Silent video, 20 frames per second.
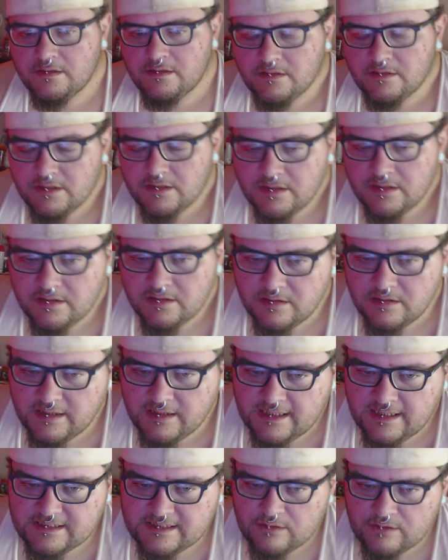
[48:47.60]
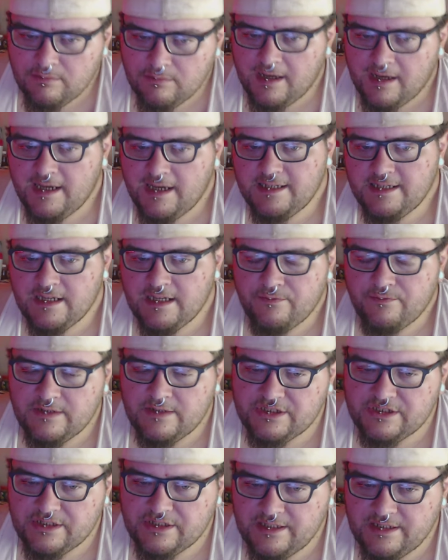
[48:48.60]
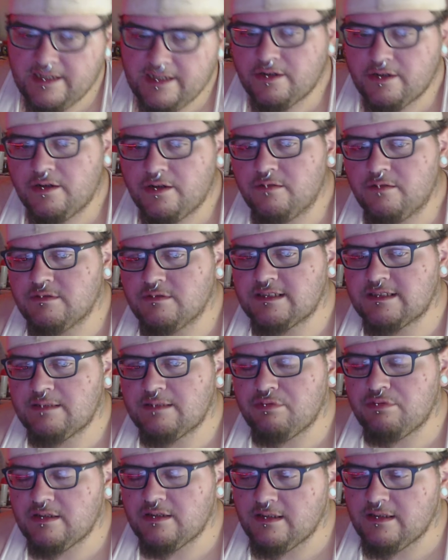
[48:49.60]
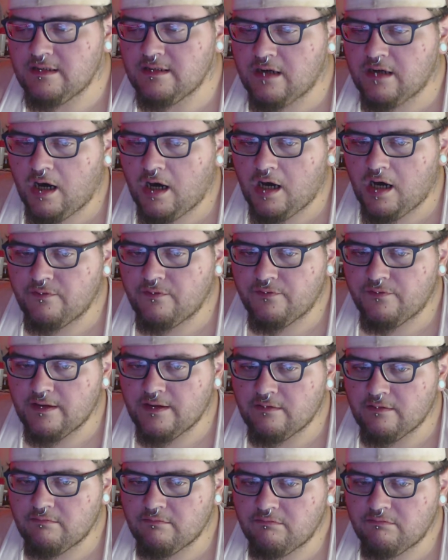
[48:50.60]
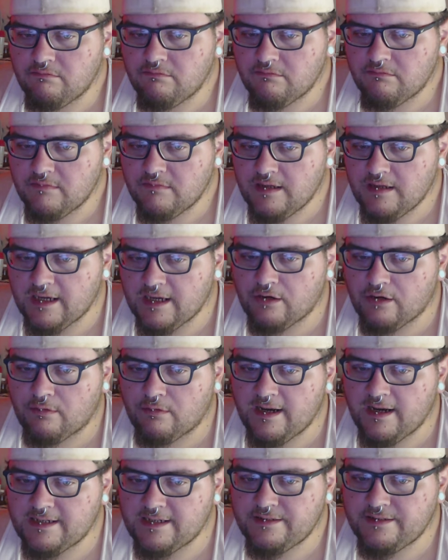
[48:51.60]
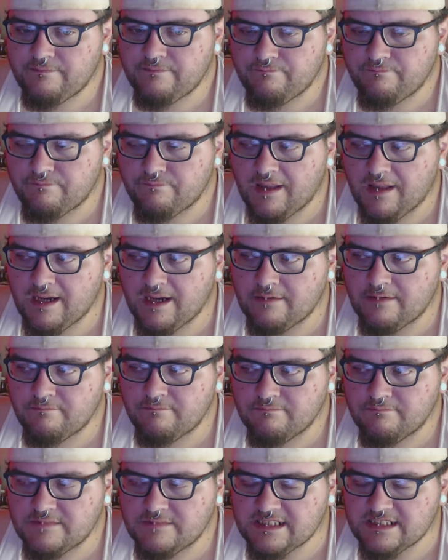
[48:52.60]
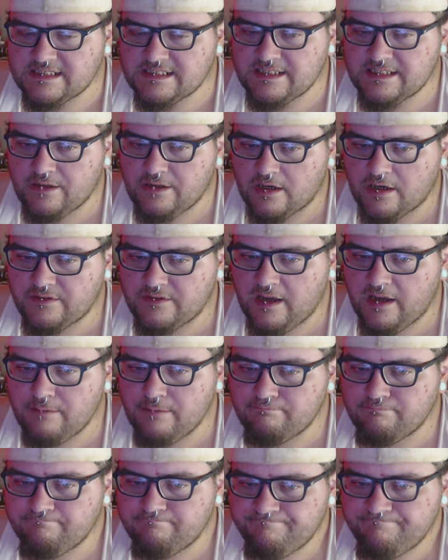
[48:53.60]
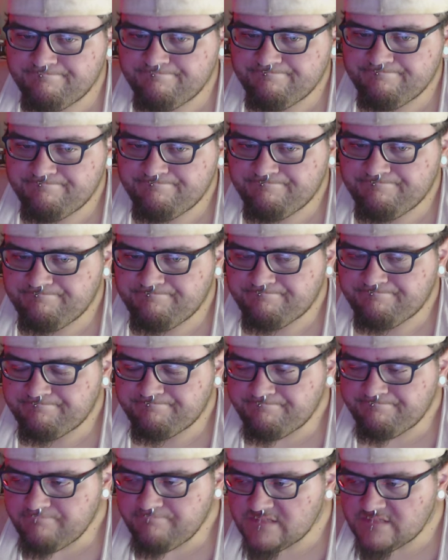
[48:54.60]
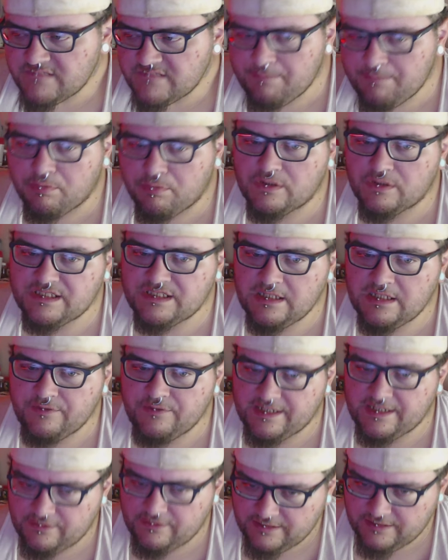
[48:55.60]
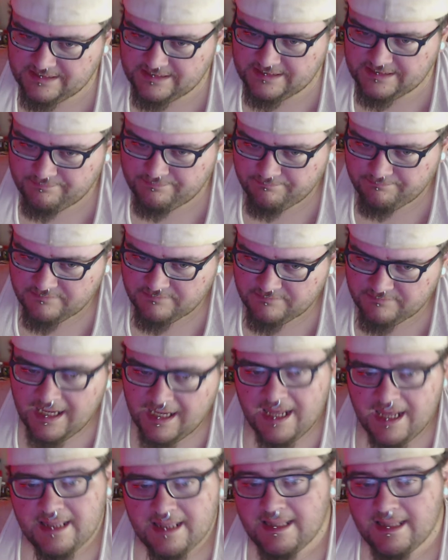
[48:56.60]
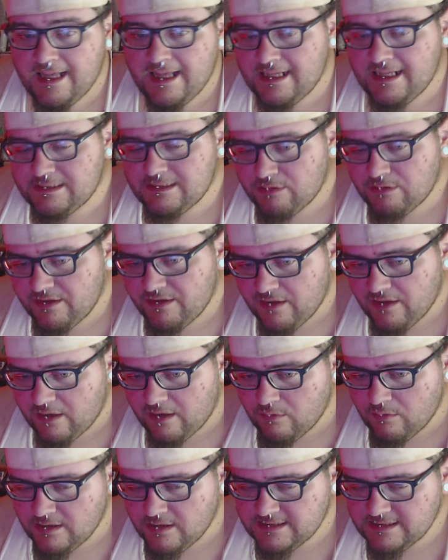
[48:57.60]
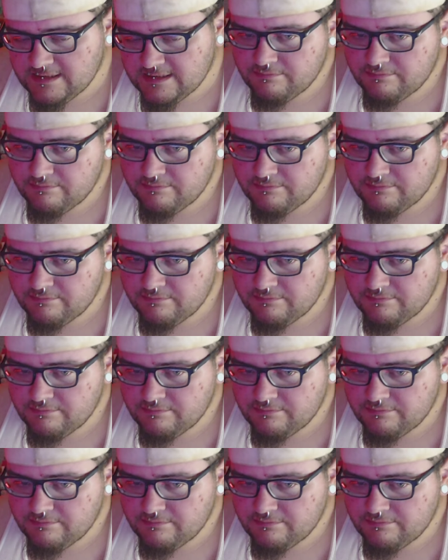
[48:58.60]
definition of nigger was completely off and incorrect, like, since the dawn of time. A person of ignorance. That's what I thought it was. I was wrong.